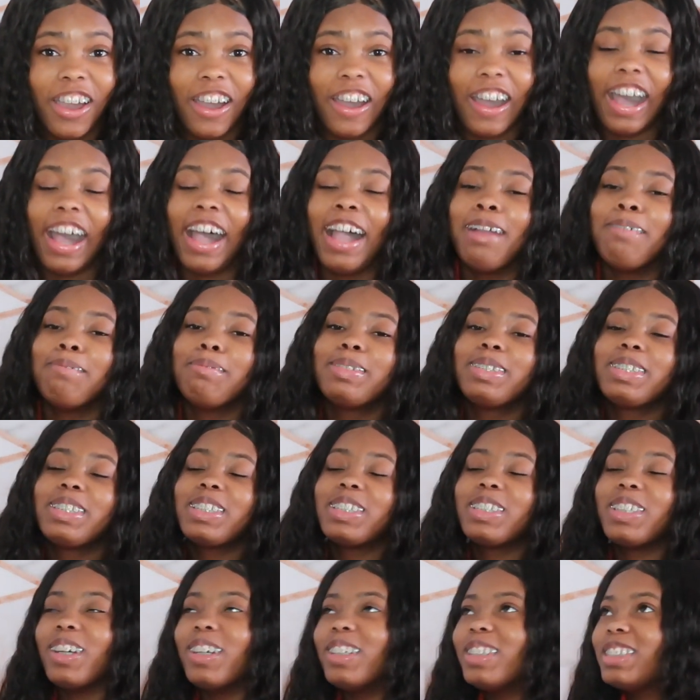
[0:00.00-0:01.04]
I am
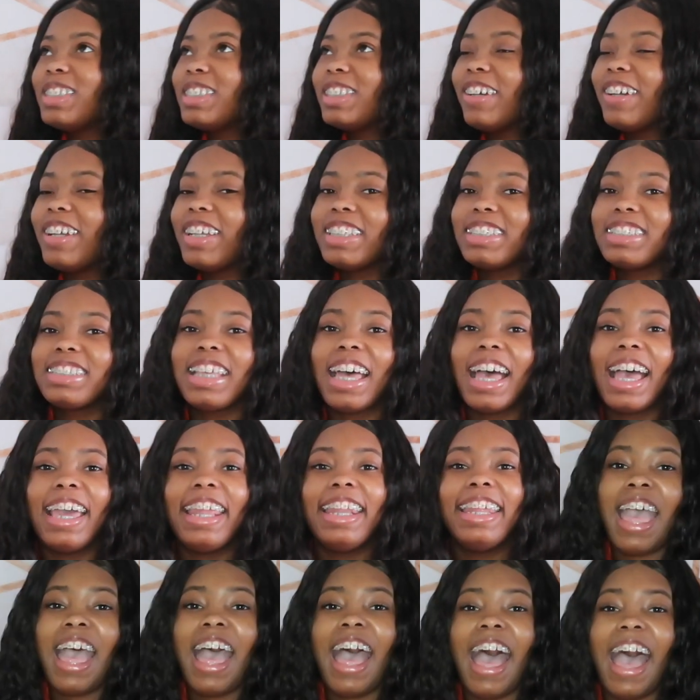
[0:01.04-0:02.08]
so
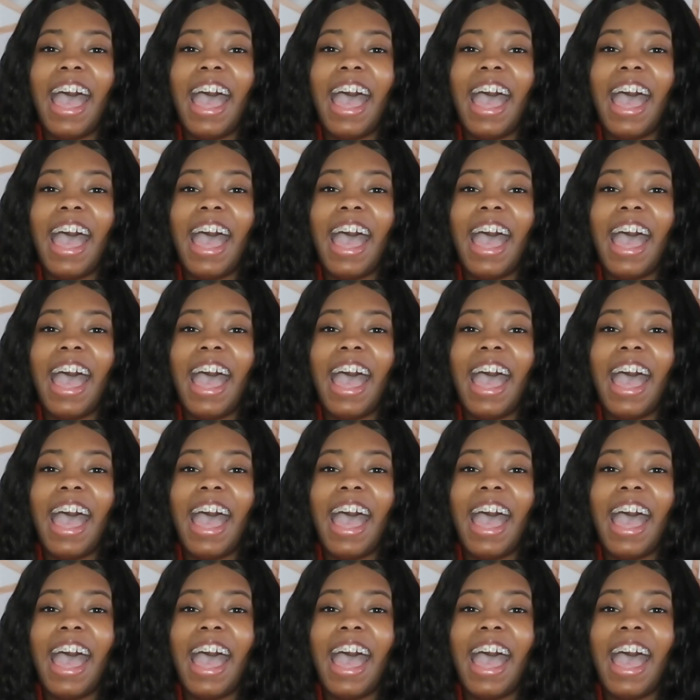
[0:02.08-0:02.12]
excited.